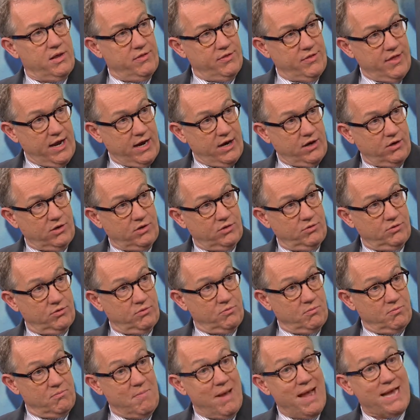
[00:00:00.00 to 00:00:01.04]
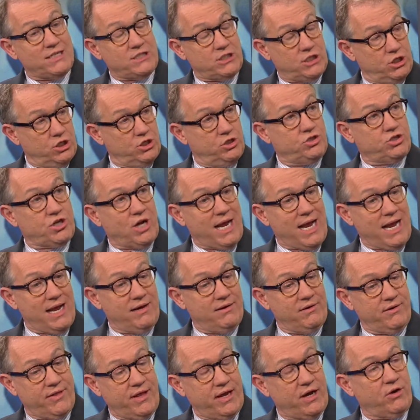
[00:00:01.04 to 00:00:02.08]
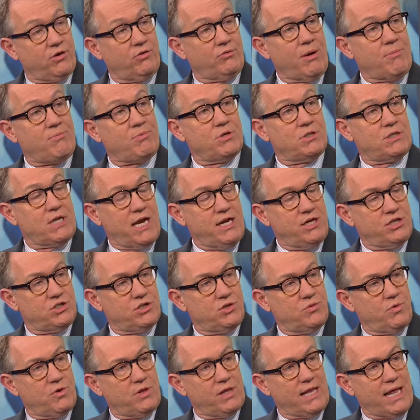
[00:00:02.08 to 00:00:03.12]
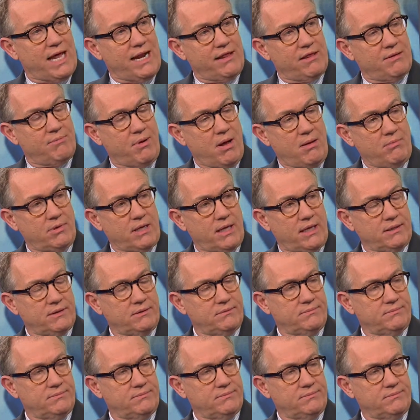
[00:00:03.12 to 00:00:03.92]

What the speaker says: their message and their reputation with a lot of the public.